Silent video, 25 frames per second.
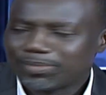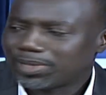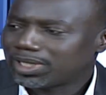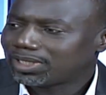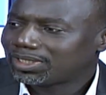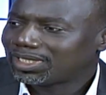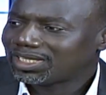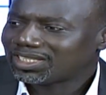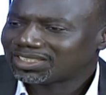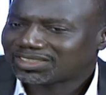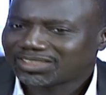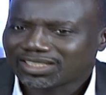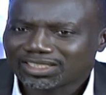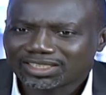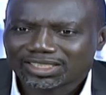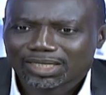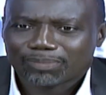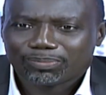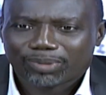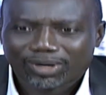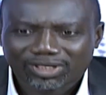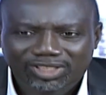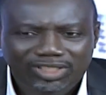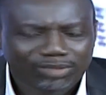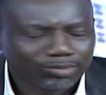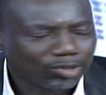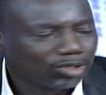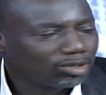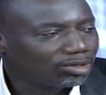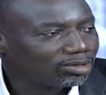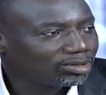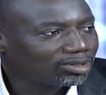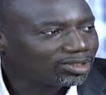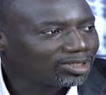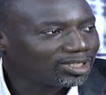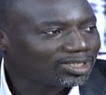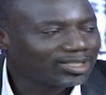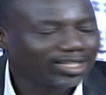these things are possible.
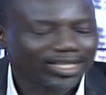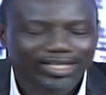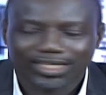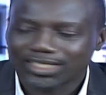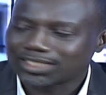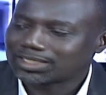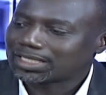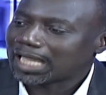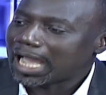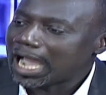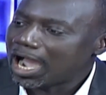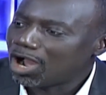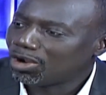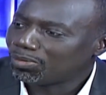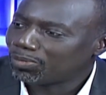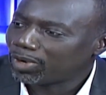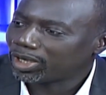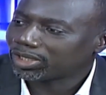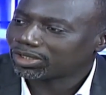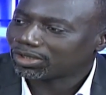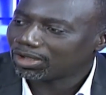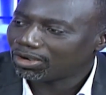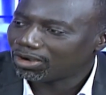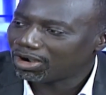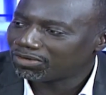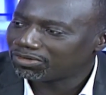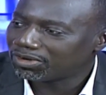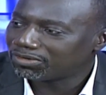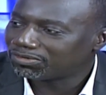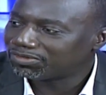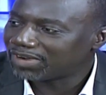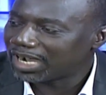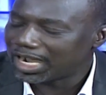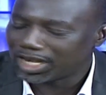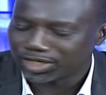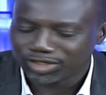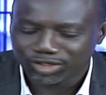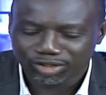The thing is, how much of a
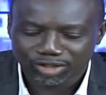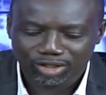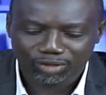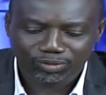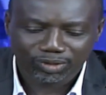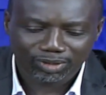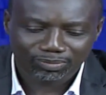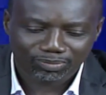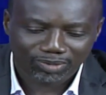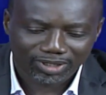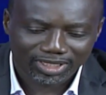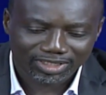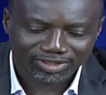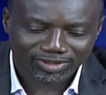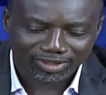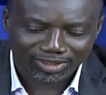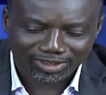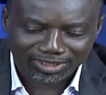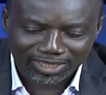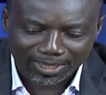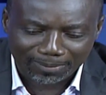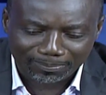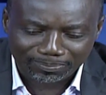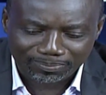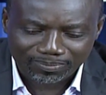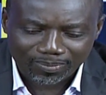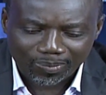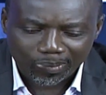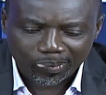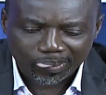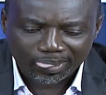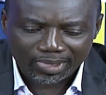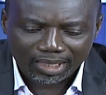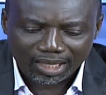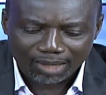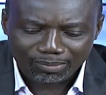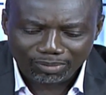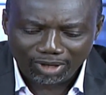value do we place on them?
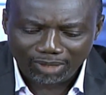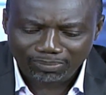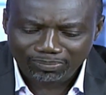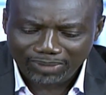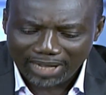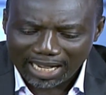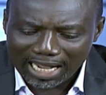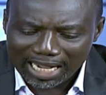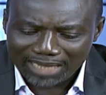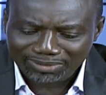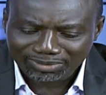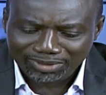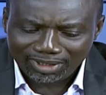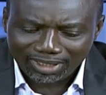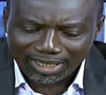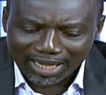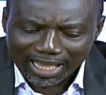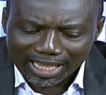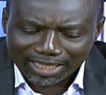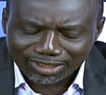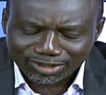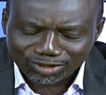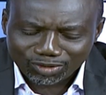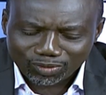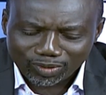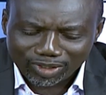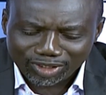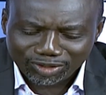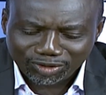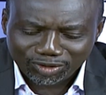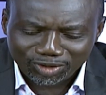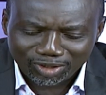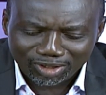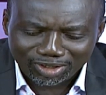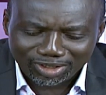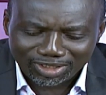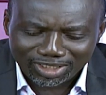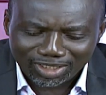But perhaps the last
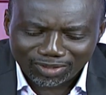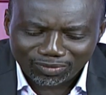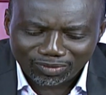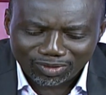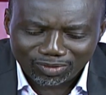question that